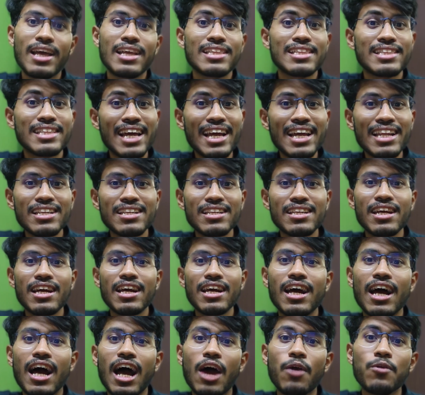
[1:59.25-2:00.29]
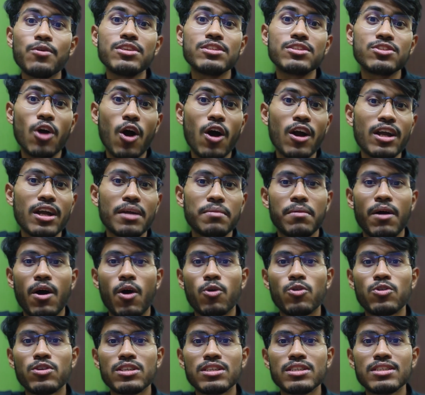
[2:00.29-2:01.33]
Then I will talk
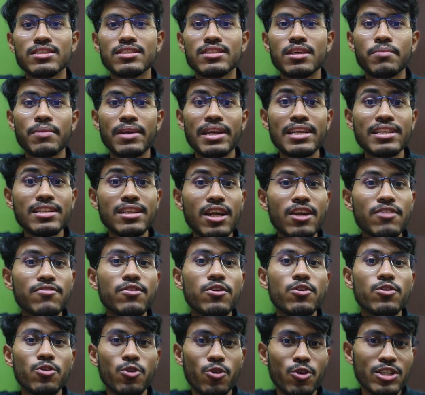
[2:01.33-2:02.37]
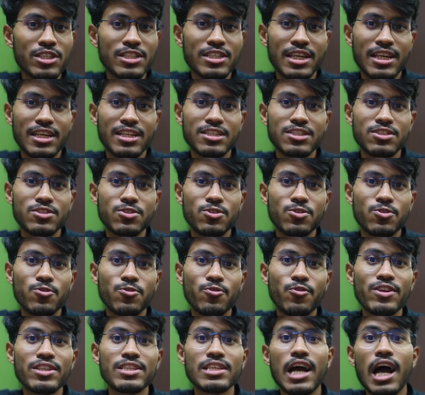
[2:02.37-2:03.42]
about some interview questions
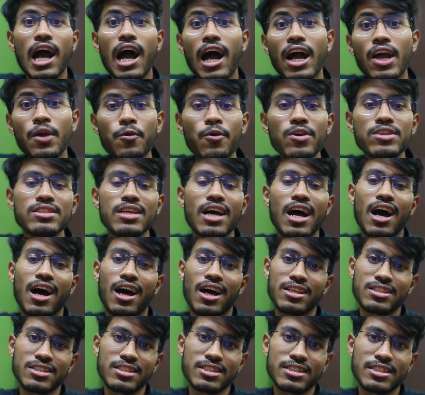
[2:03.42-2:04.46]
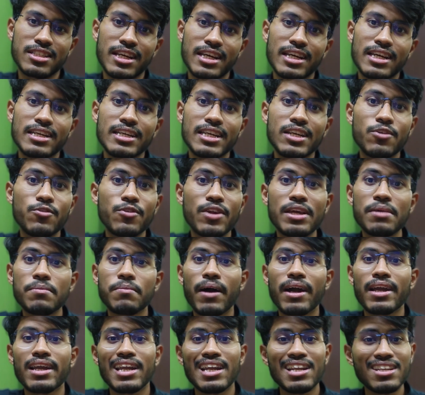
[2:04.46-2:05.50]
which I was asked during
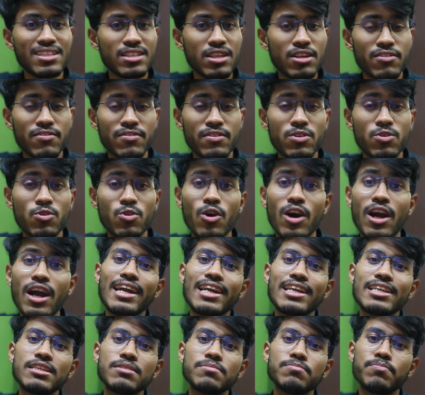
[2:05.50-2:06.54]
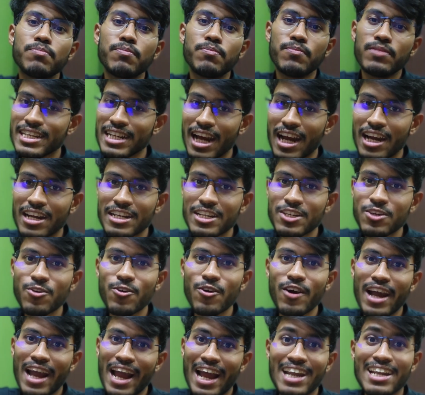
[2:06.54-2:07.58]
my interview in DRDO
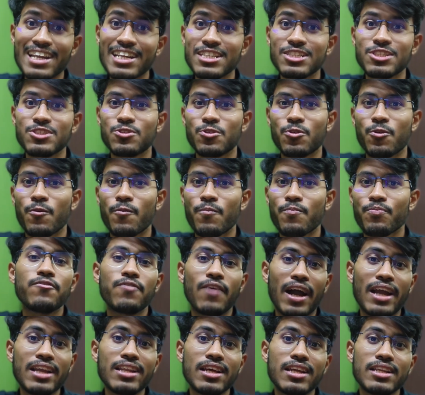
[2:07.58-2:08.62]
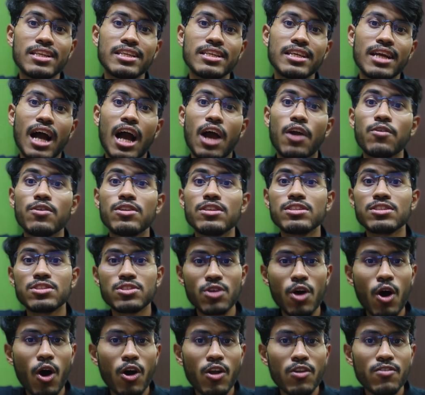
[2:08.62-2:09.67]
and ISRO. Finally, I will
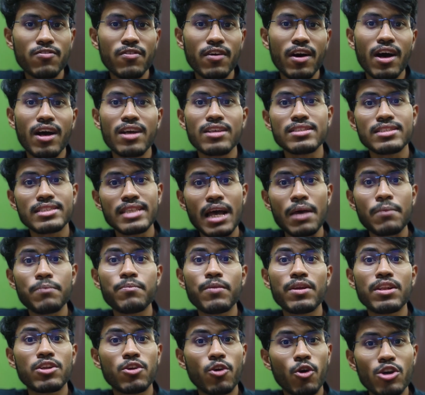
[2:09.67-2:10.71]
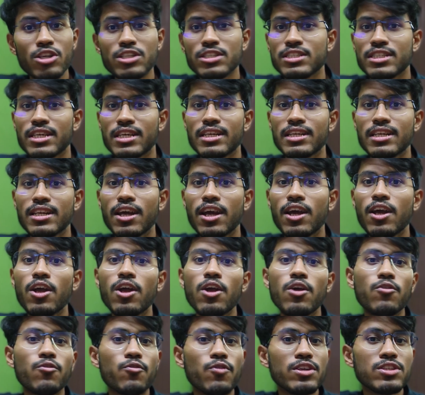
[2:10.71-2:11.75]
solve a sample question
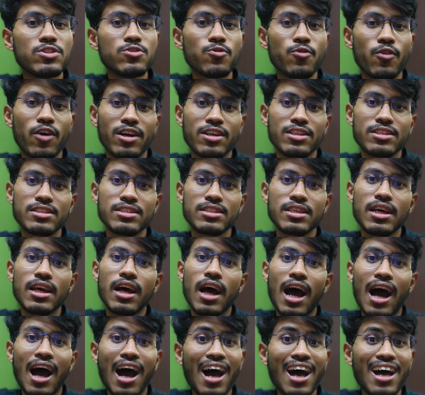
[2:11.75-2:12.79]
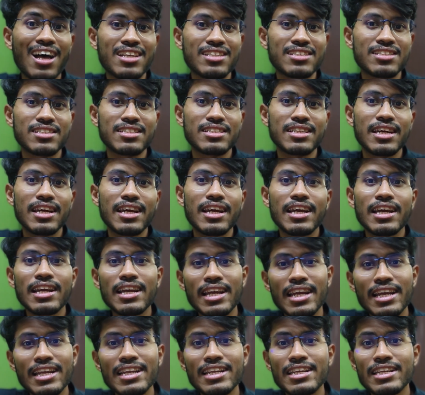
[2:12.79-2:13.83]
which was asked
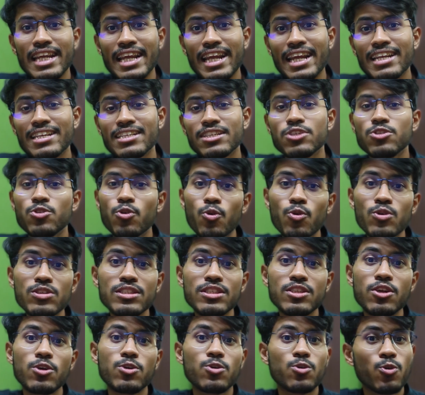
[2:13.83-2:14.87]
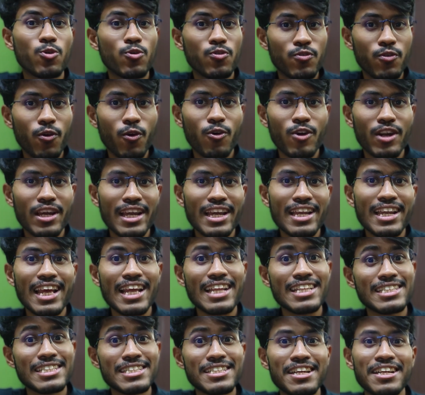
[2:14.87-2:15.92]
in GATE 2024 in
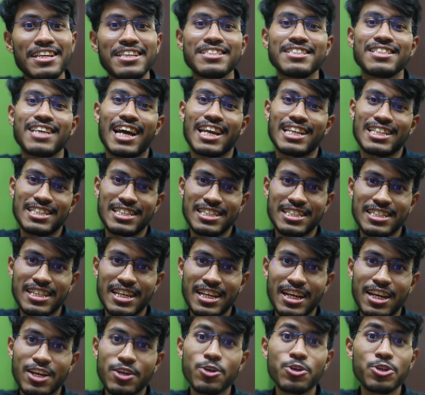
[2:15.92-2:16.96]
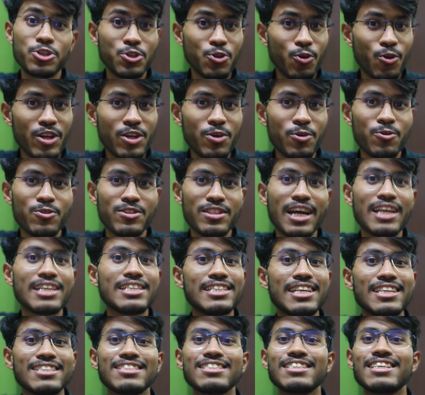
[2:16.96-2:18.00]
engineering science to show you that
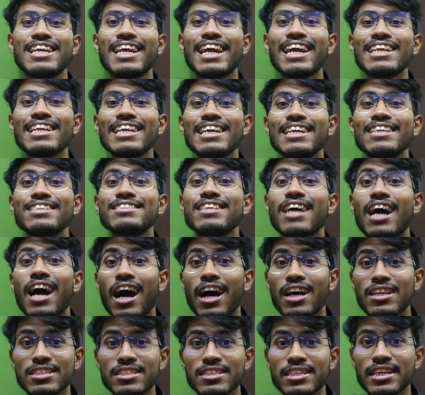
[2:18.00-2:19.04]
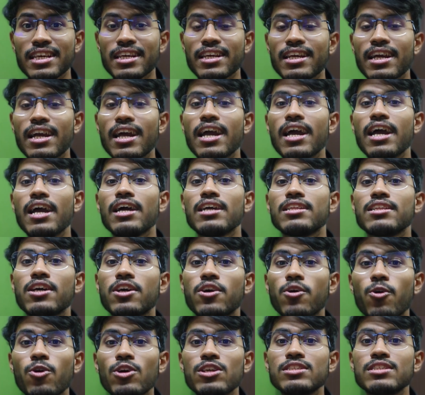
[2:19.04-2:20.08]
yes, GATE is asking the
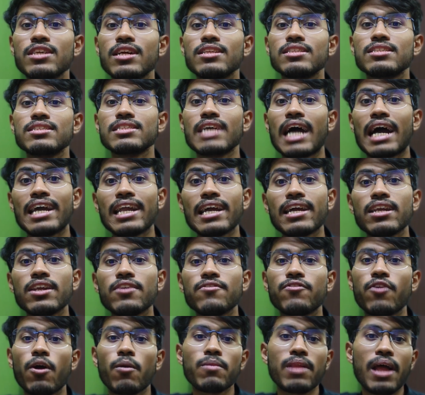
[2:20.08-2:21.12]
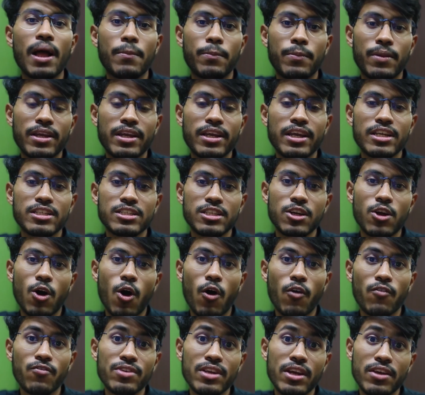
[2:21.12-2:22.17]
questions directly from the application
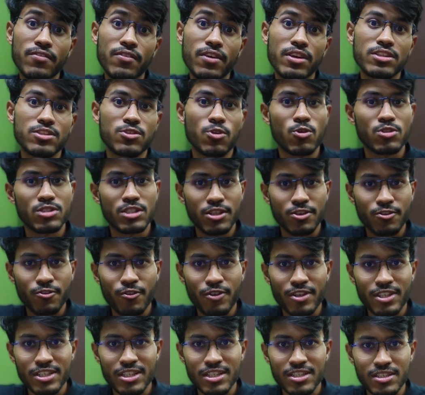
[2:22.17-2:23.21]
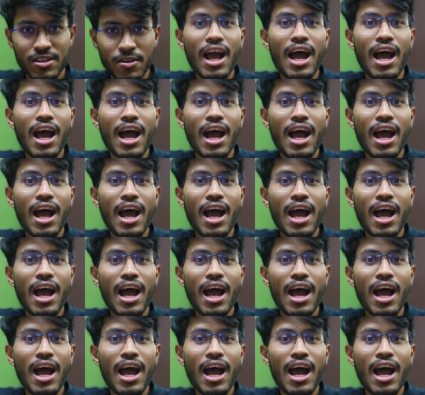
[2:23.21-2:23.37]
of Navier-Stokes equation.